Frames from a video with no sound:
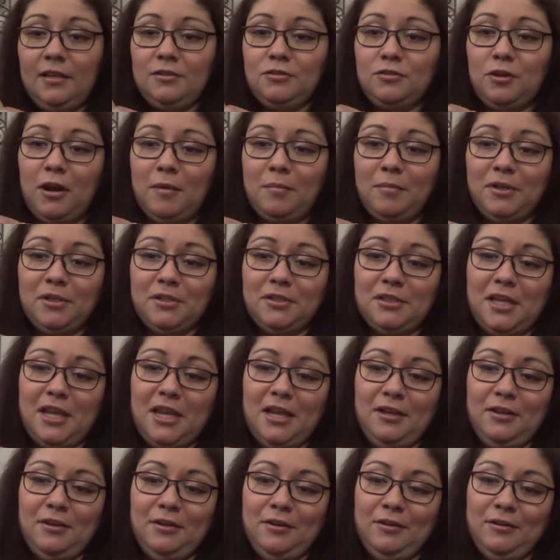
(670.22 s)
dropper's
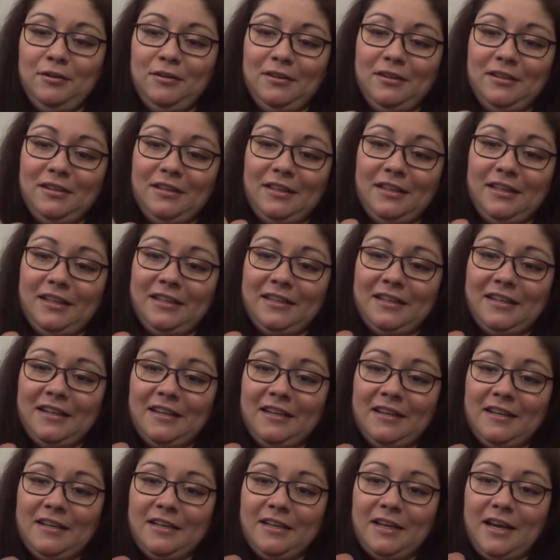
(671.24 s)
cute, like
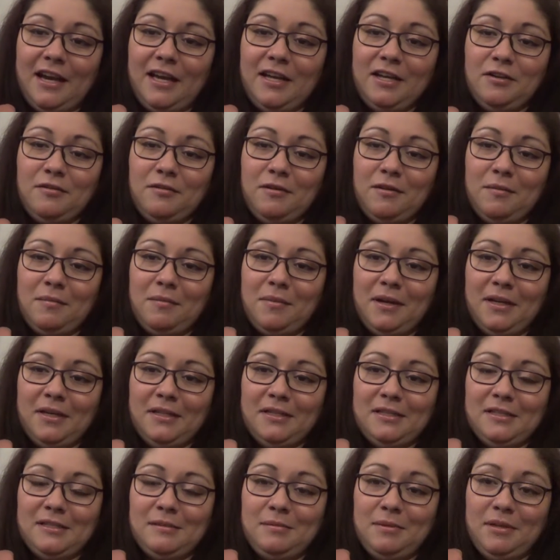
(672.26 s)
kind of
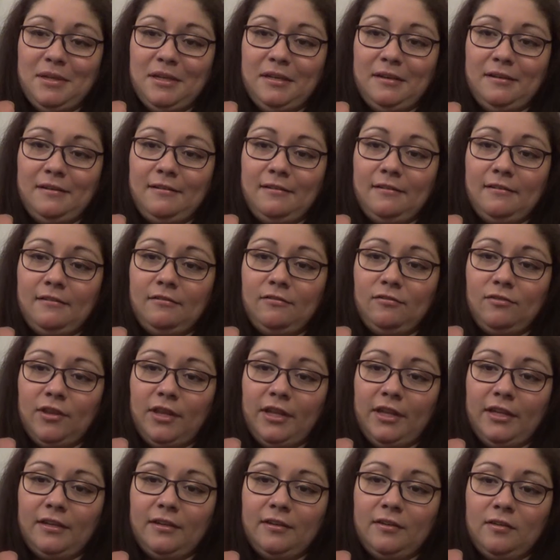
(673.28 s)
reminds me of
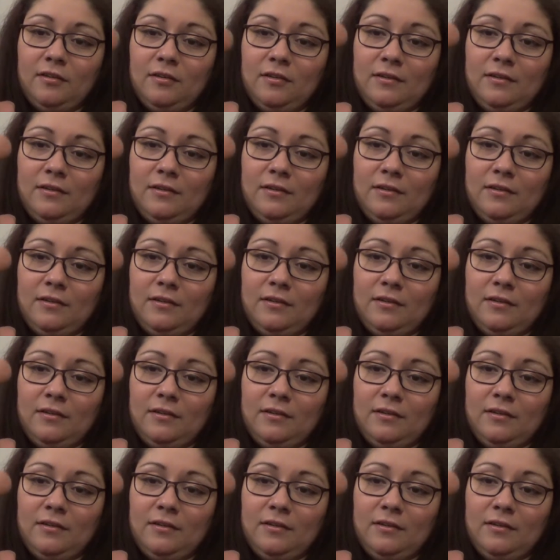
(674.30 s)
like